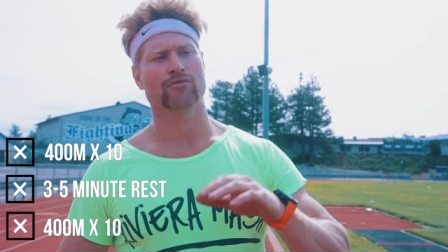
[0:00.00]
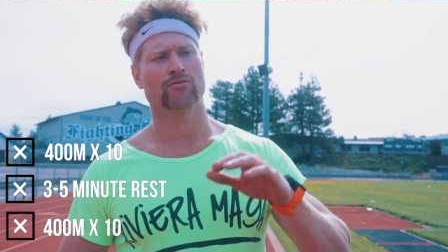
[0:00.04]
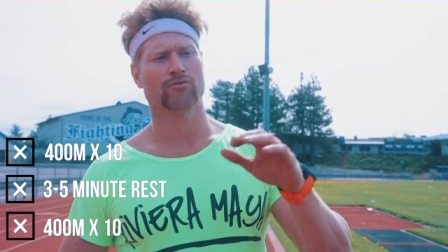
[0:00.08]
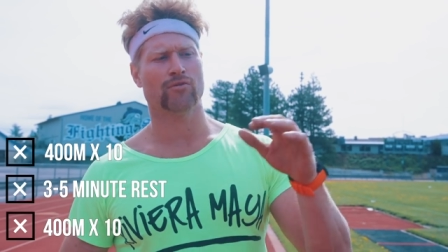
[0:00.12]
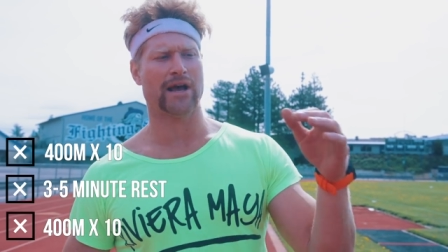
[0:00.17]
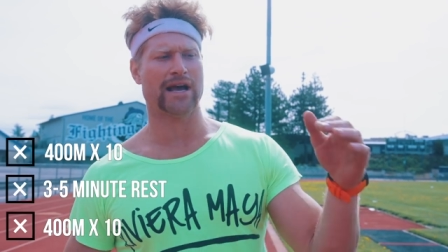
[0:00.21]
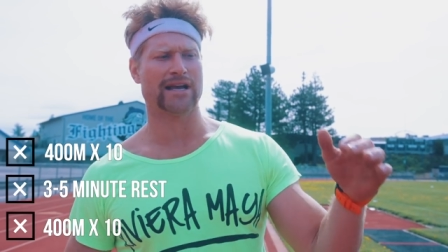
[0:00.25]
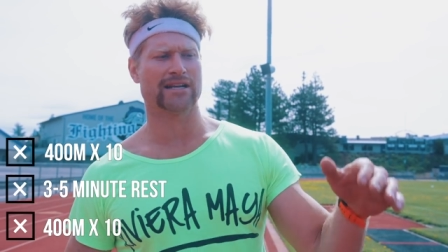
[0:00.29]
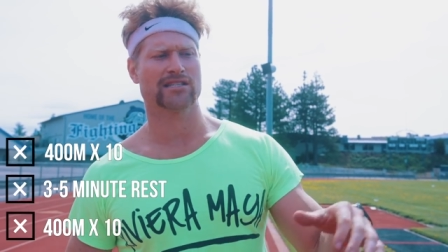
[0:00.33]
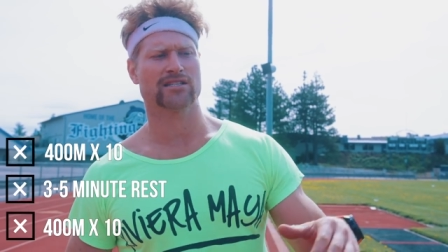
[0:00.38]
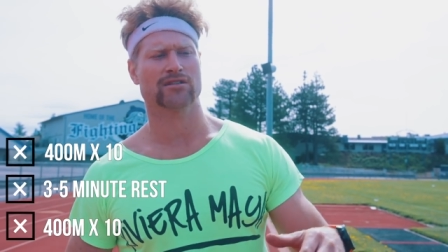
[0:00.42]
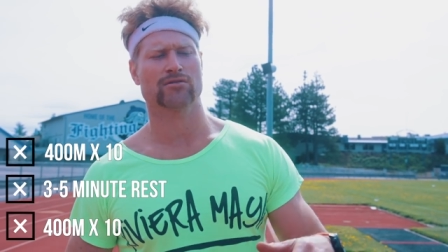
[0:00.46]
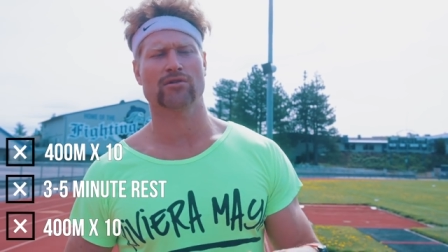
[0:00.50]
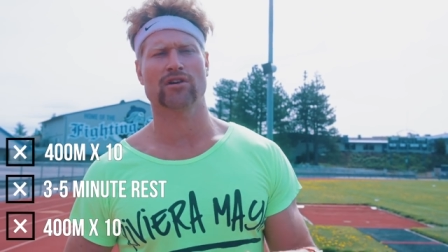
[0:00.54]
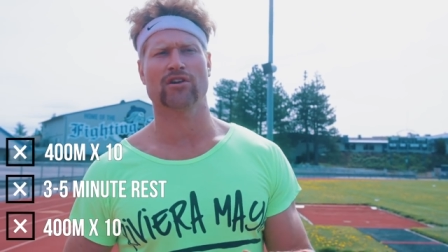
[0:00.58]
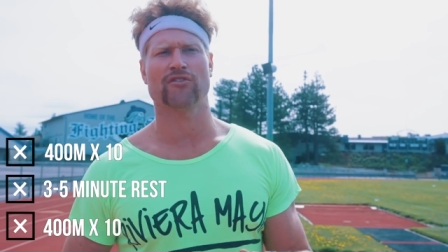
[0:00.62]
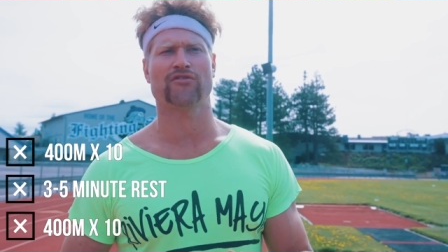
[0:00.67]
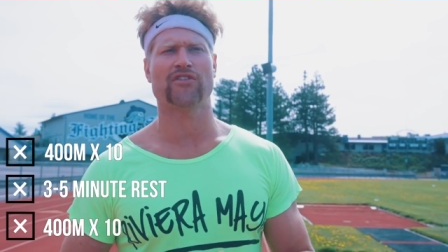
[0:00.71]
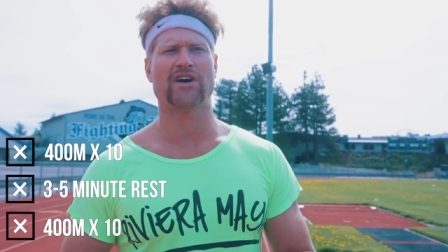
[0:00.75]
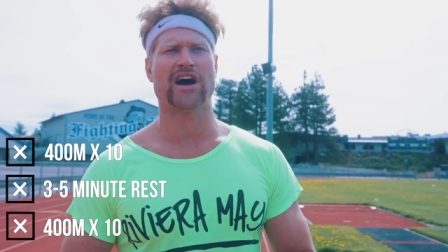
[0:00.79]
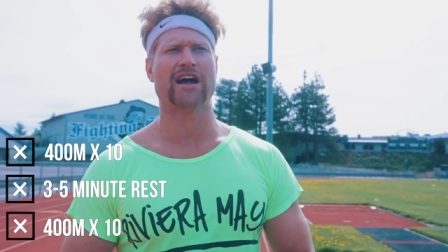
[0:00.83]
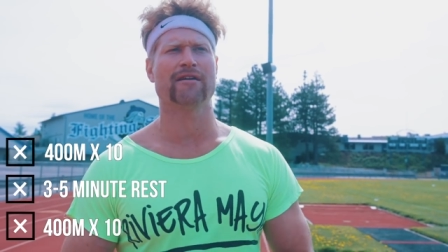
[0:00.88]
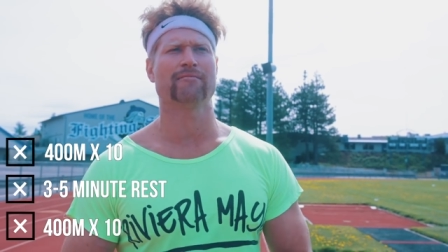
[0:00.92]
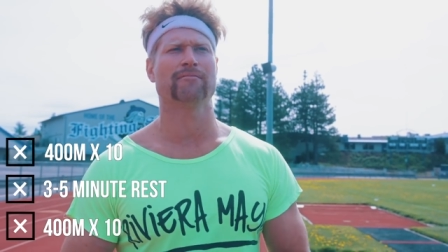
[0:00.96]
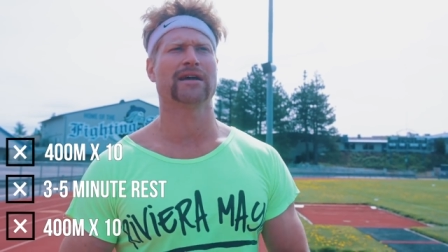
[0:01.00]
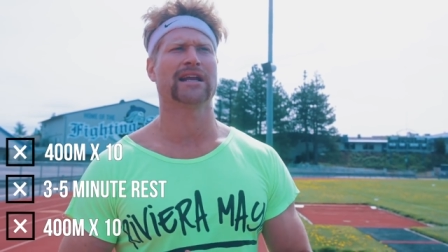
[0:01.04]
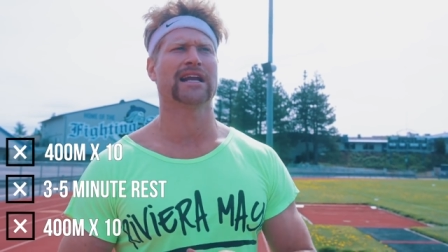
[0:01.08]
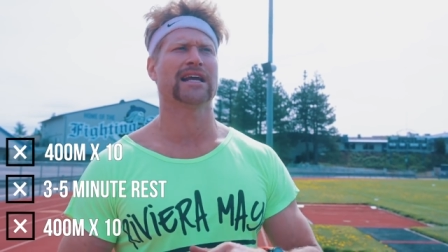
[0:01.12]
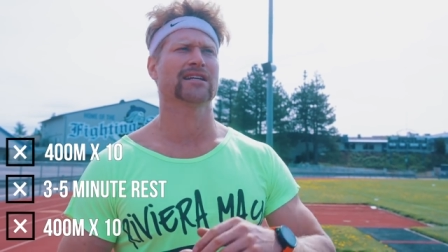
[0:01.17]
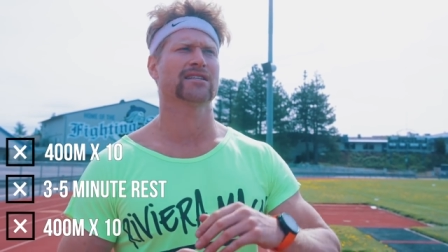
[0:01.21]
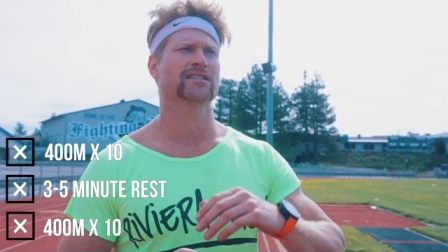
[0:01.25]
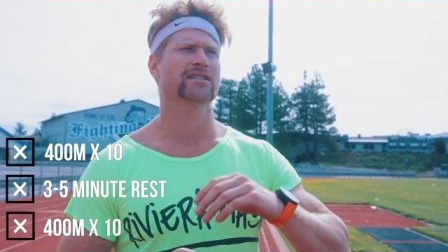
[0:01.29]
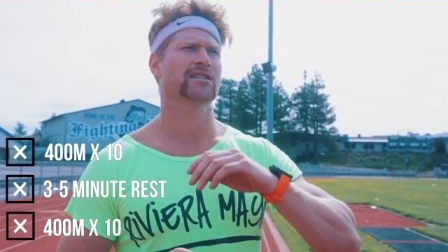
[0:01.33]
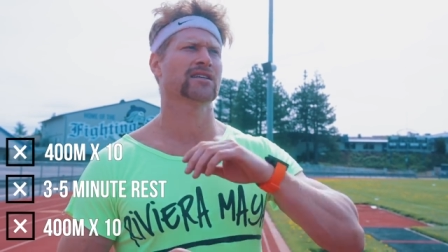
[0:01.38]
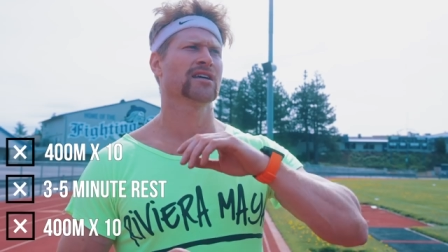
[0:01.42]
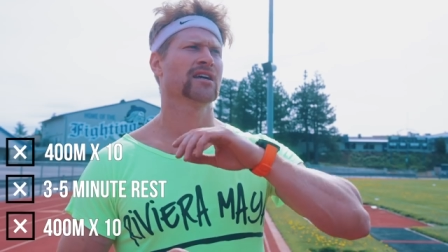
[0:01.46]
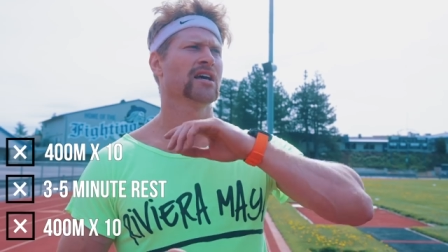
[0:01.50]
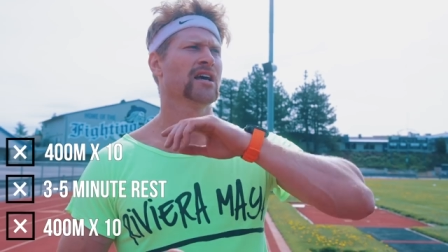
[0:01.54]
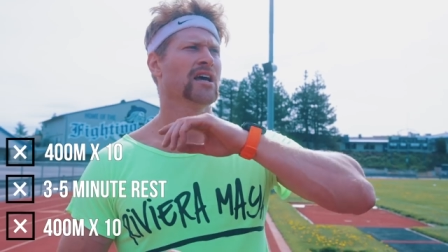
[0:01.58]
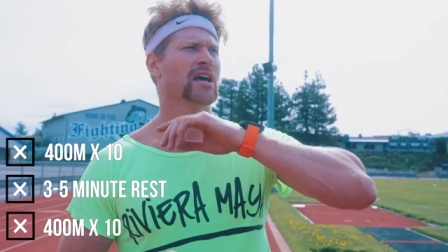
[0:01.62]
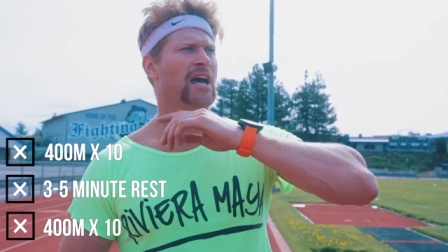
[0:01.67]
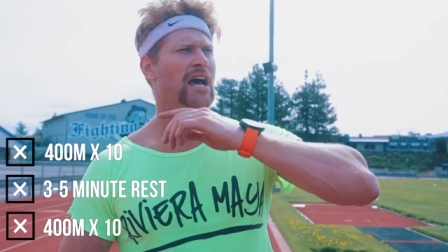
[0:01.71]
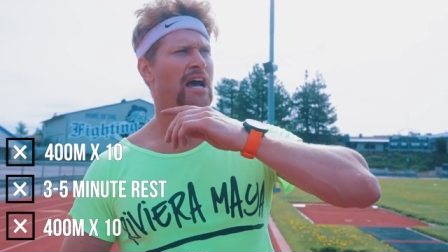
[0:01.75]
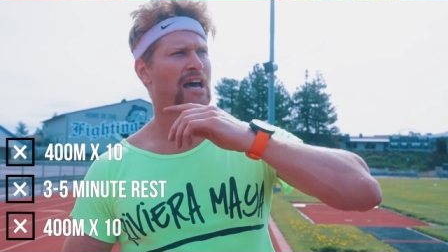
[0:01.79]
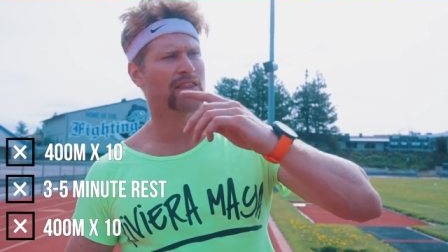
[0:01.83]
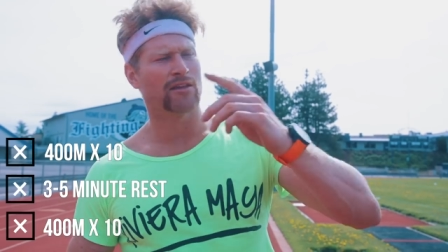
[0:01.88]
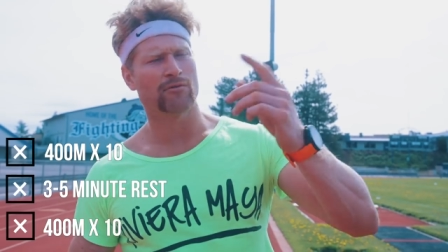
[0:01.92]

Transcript: rest three to five minutes, and